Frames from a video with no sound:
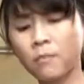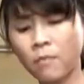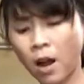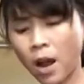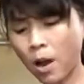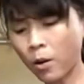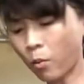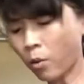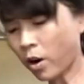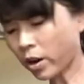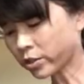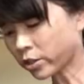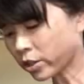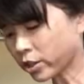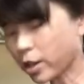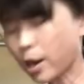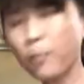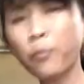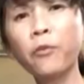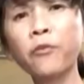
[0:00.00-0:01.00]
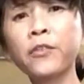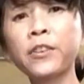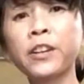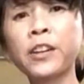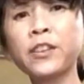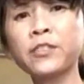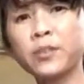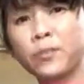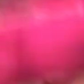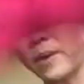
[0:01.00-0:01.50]
I watched a couple
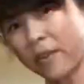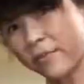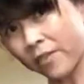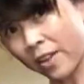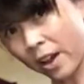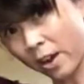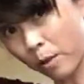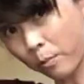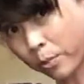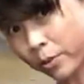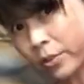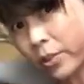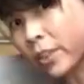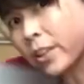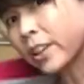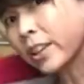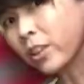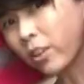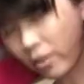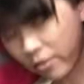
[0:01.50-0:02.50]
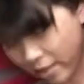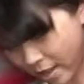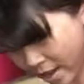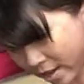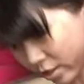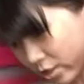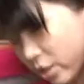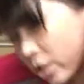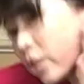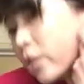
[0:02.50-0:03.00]
videos about that. I'll put the link on
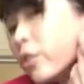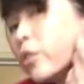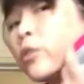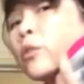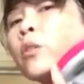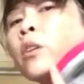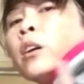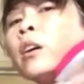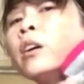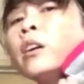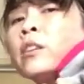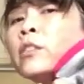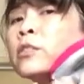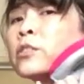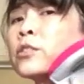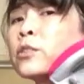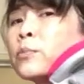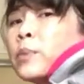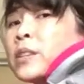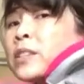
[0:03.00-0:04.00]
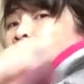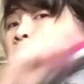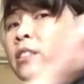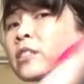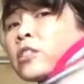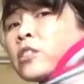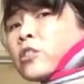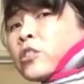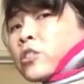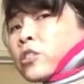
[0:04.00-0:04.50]
that too. So
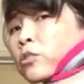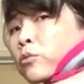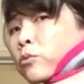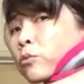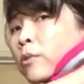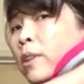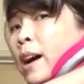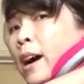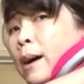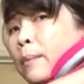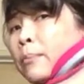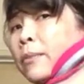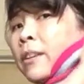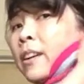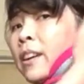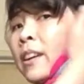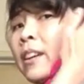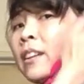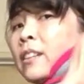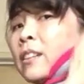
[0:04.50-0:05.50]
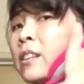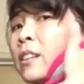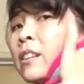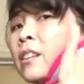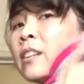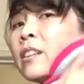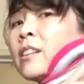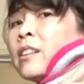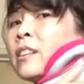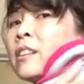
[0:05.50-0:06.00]
basically you just wrap it
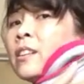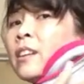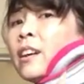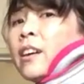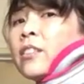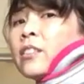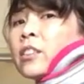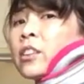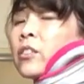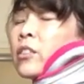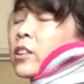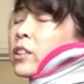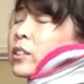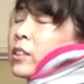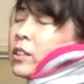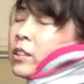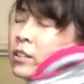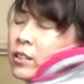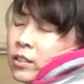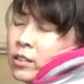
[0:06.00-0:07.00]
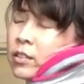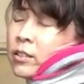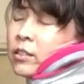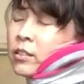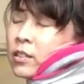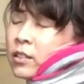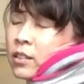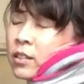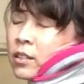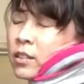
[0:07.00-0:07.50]
and go like this
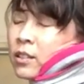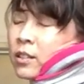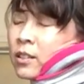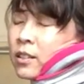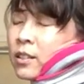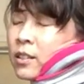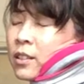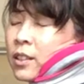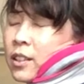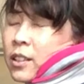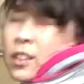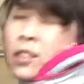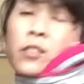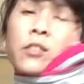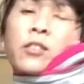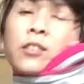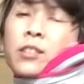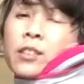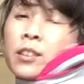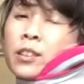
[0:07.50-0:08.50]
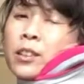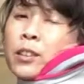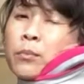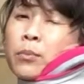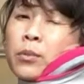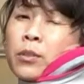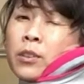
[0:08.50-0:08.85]
and go to sleep.